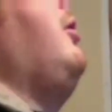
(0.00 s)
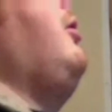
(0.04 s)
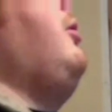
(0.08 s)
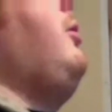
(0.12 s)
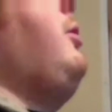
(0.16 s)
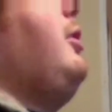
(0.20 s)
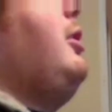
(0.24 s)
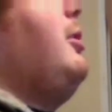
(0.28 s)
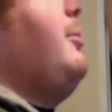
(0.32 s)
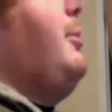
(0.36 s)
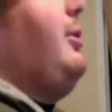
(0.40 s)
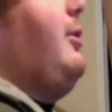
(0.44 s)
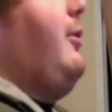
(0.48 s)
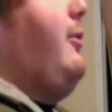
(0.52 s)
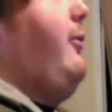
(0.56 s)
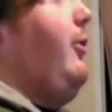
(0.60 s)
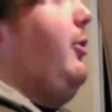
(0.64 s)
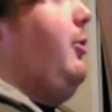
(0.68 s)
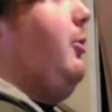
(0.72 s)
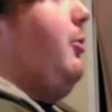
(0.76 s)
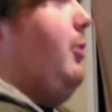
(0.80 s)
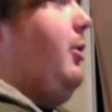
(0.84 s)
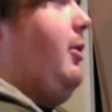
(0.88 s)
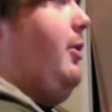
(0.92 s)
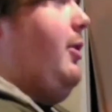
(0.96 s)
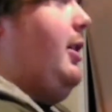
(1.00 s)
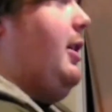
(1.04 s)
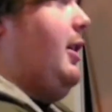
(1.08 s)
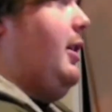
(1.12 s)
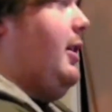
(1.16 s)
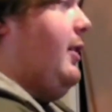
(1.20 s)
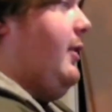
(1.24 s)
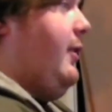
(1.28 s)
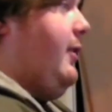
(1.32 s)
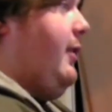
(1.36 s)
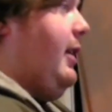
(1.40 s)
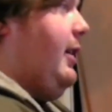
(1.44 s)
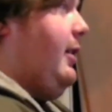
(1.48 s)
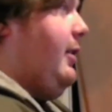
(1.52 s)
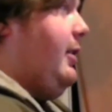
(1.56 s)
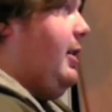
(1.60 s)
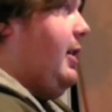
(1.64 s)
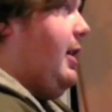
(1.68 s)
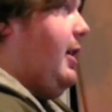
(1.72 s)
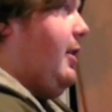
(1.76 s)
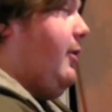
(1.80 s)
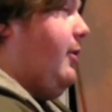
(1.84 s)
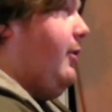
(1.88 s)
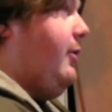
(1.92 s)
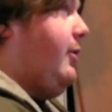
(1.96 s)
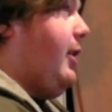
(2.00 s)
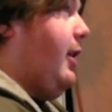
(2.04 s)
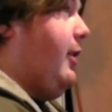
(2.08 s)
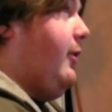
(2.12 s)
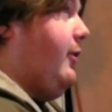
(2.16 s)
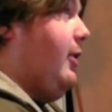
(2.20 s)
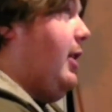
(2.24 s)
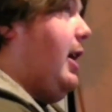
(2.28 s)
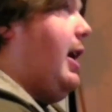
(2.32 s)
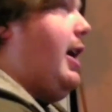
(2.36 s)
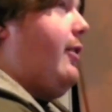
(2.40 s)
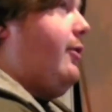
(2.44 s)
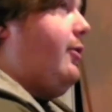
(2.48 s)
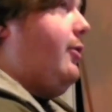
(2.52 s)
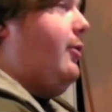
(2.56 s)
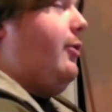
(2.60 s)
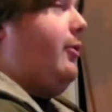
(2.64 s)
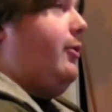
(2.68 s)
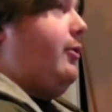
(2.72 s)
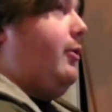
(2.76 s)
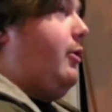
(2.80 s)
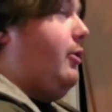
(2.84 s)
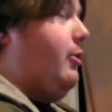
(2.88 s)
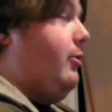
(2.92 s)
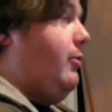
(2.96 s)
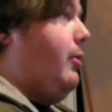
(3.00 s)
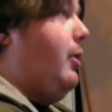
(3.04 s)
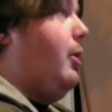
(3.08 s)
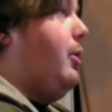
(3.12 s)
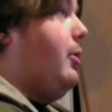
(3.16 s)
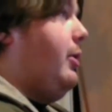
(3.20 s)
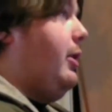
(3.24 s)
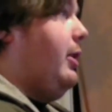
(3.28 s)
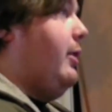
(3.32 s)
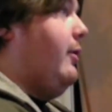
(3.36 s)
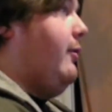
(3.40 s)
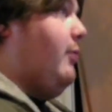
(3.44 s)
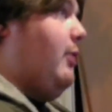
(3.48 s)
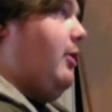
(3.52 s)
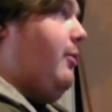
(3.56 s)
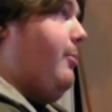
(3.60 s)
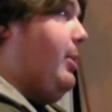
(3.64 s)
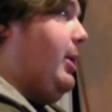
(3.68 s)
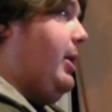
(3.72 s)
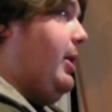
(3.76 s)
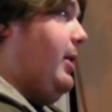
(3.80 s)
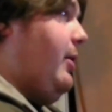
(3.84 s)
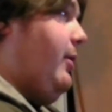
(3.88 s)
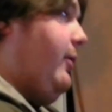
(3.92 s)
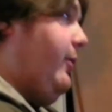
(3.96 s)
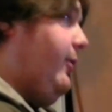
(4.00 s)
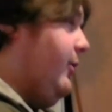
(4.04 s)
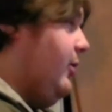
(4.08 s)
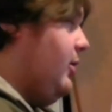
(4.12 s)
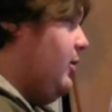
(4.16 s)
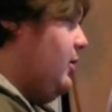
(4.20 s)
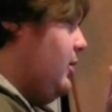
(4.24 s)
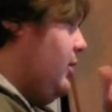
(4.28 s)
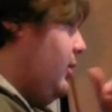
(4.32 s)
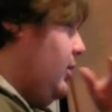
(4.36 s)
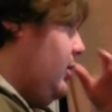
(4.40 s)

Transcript: the whole thing about the fedora thing is, like, yeah, those guys are assholes. They're ruining it for everybody else.